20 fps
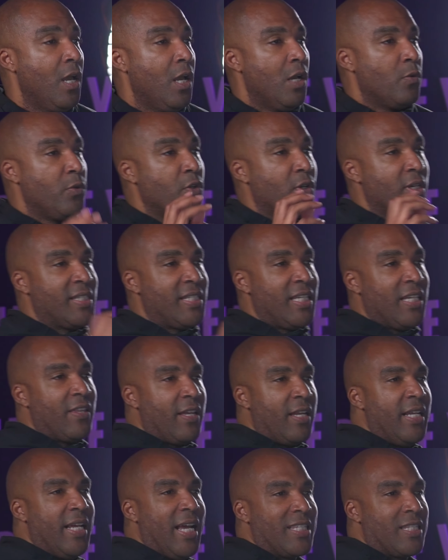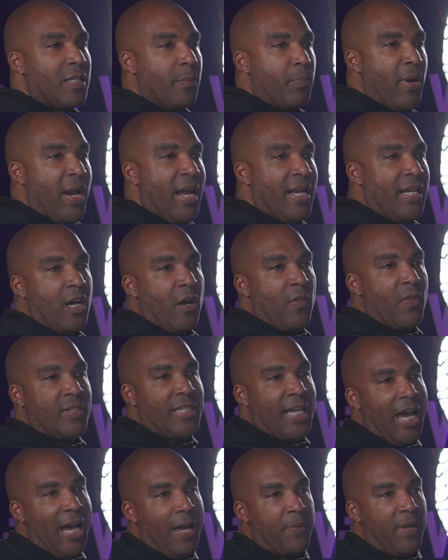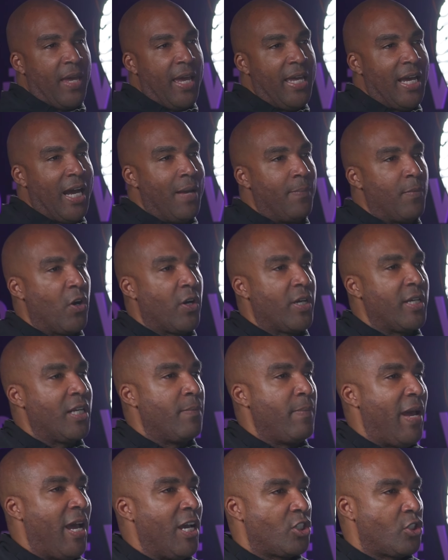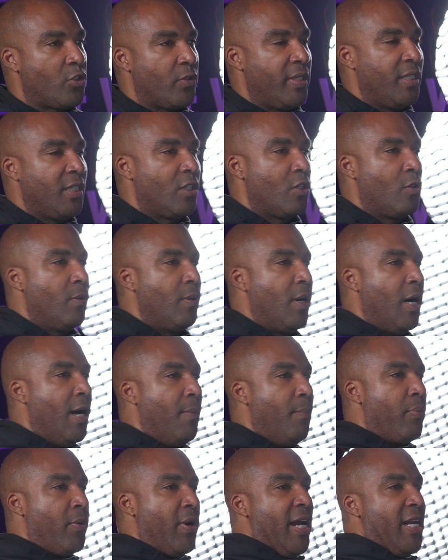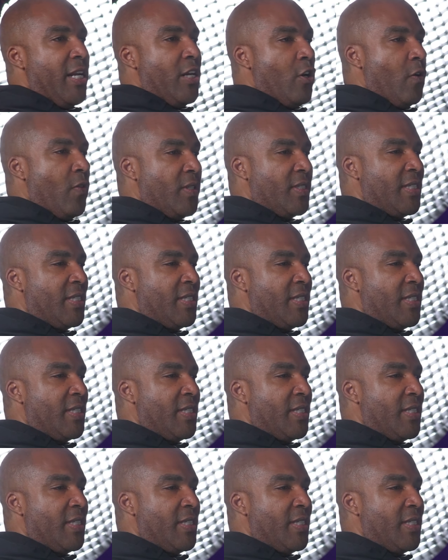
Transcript: Well, you can see that he has the branding on the top, the AI Marketing Mastery little brand here on the